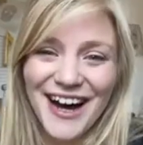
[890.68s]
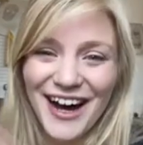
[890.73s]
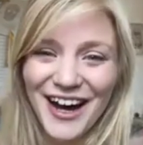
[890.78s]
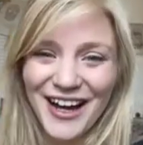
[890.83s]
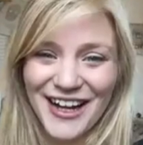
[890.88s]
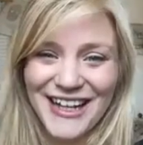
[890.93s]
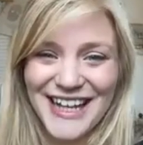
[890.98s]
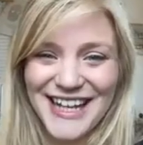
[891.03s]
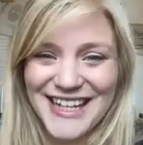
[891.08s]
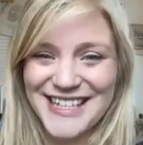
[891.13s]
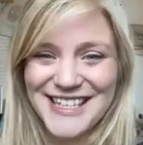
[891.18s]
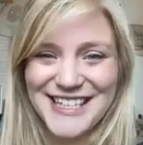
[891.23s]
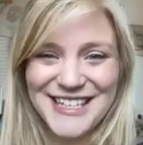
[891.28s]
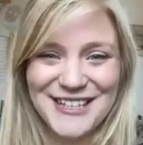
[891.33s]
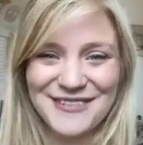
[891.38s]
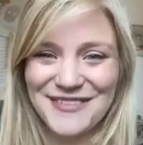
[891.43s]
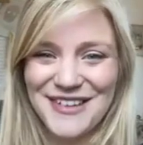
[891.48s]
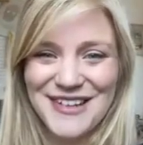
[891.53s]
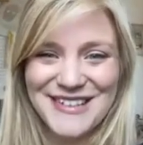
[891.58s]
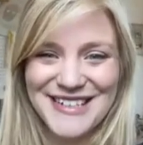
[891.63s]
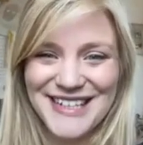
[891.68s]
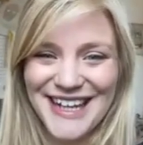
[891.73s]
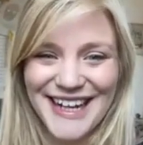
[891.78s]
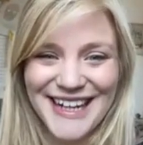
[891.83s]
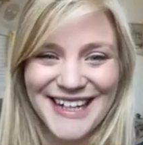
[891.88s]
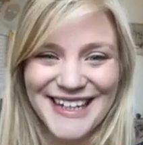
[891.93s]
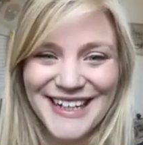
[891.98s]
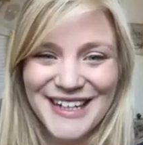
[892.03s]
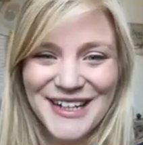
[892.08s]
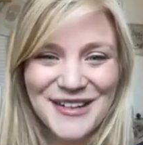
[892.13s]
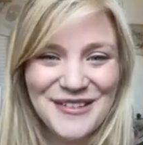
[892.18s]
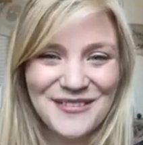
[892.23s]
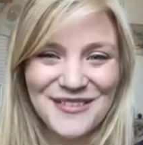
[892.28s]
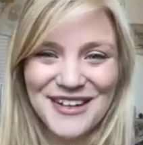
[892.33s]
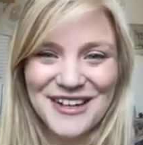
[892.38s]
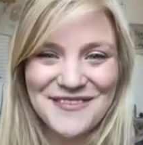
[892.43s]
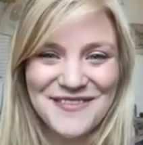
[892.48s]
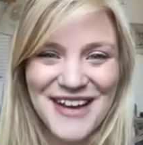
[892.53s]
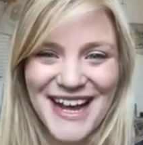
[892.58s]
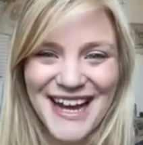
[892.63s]
I listen to music
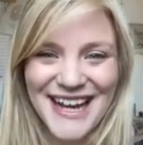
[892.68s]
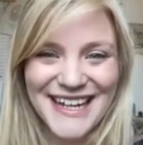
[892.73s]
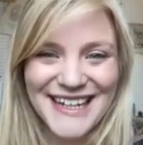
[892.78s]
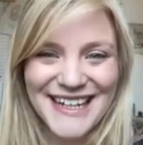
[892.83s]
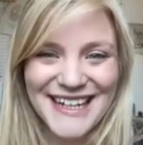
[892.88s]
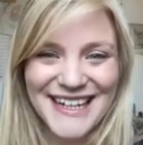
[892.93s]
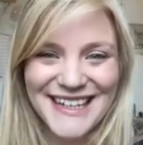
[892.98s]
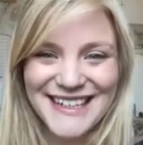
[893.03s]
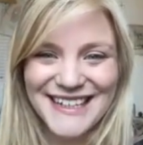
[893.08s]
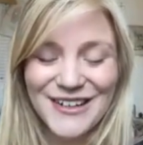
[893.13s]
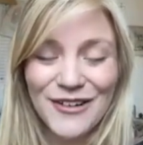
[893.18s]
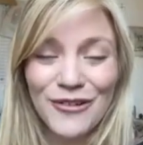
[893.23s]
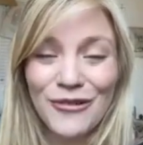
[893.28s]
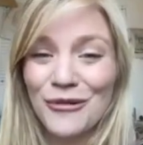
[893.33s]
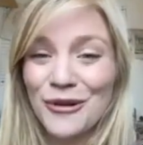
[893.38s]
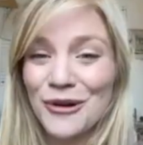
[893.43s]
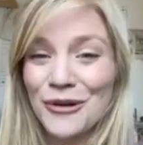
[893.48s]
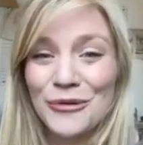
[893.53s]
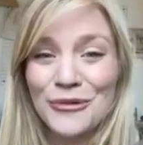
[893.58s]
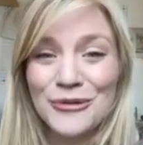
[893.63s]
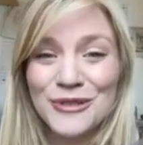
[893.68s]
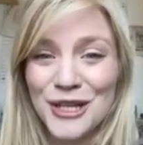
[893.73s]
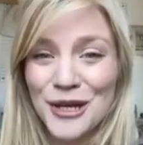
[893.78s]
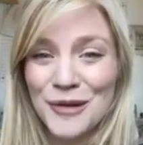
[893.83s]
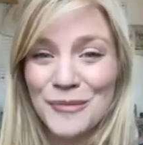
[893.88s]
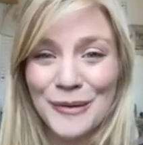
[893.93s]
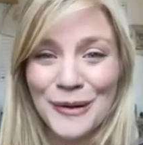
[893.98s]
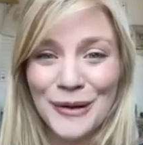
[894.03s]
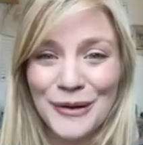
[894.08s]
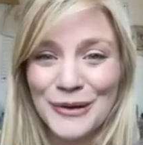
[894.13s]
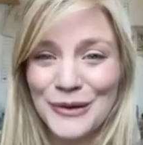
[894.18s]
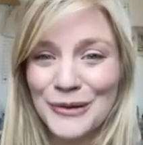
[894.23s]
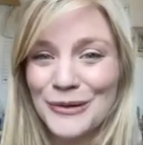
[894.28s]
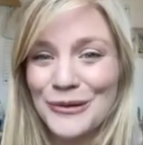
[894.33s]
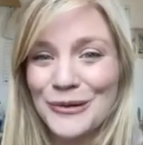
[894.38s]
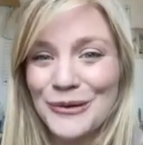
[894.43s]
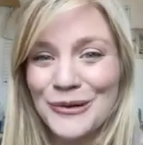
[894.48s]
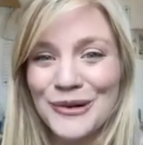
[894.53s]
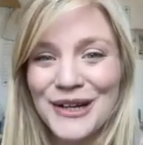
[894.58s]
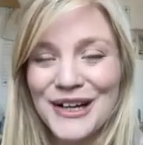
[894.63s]
when I make or an audiobook
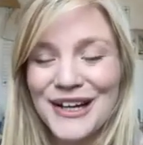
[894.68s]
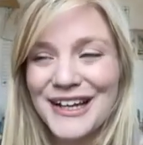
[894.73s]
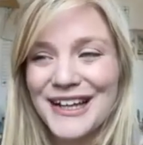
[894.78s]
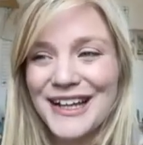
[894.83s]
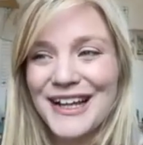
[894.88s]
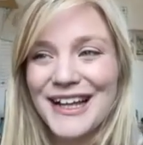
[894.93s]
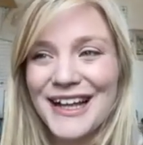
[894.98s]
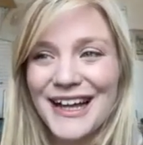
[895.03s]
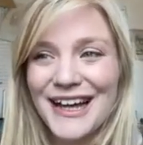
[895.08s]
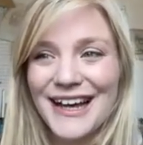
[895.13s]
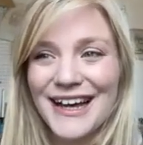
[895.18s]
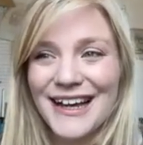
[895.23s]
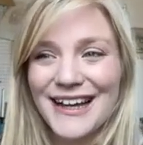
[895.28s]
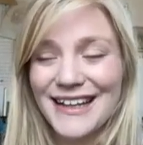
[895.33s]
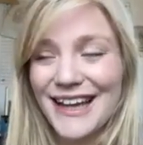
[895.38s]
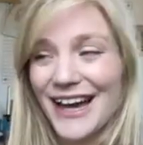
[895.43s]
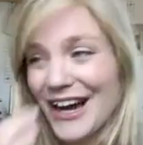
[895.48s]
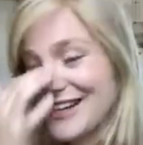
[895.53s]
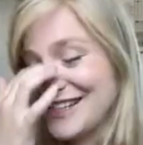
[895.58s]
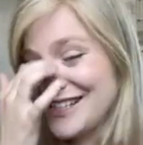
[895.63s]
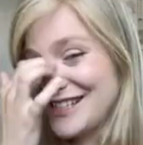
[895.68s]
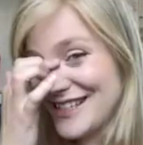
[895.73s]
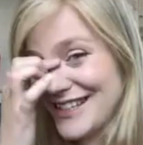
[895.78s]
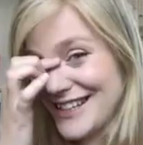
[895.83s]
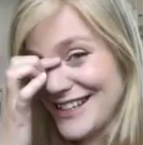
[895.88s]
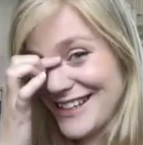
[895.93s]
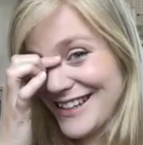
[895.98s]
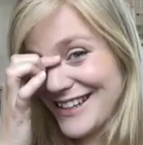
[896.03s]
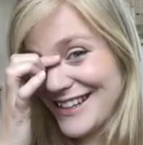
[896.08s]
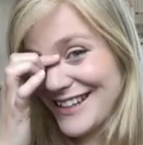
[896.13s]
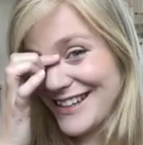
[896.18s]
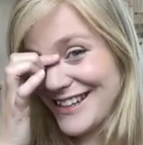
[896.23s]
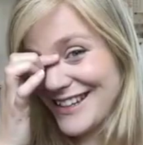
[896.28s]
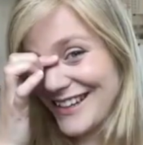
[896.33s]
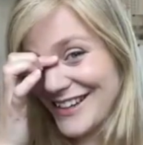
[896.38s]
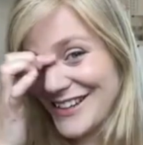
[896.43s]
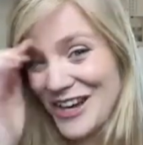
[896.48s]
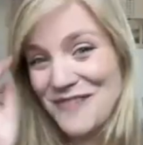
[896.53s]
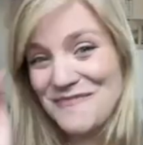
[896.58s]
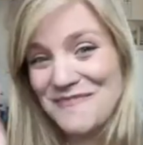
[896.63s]
or yeah, I
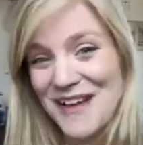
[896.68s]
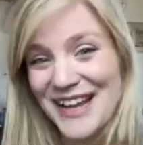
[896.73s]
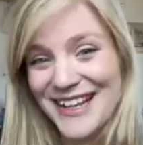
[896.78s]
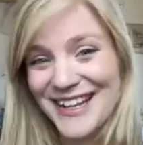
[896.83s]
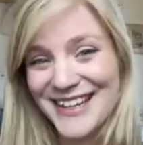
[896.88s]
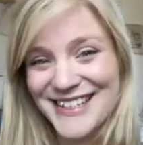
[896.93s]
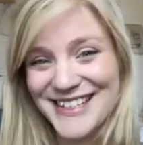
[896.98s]
I don't make in